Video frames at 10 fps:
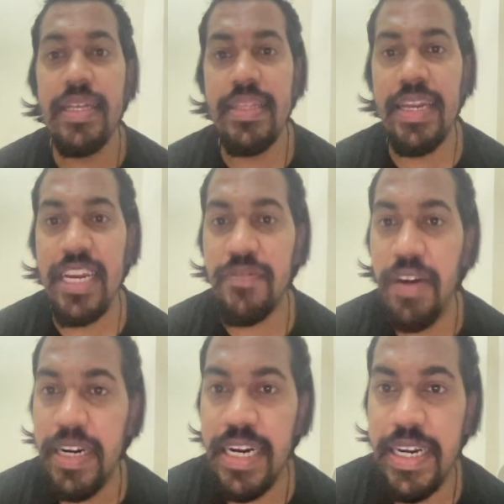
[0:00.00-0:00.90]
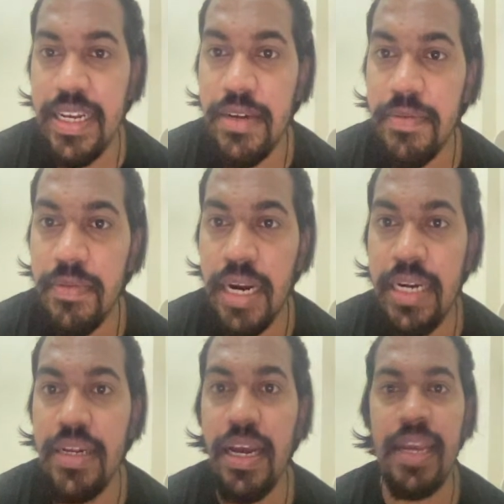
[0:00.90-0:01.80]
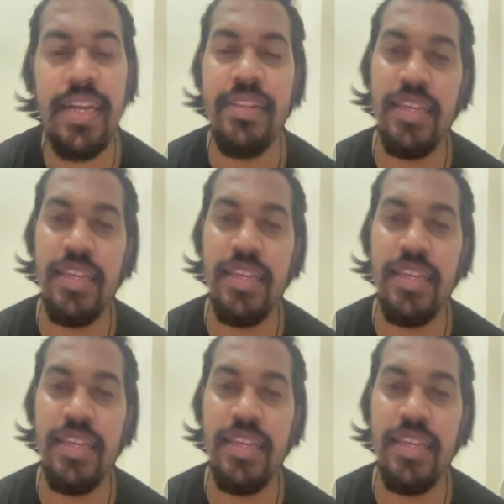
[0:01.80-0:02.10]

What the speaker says: Then exfiltrating, right? Again,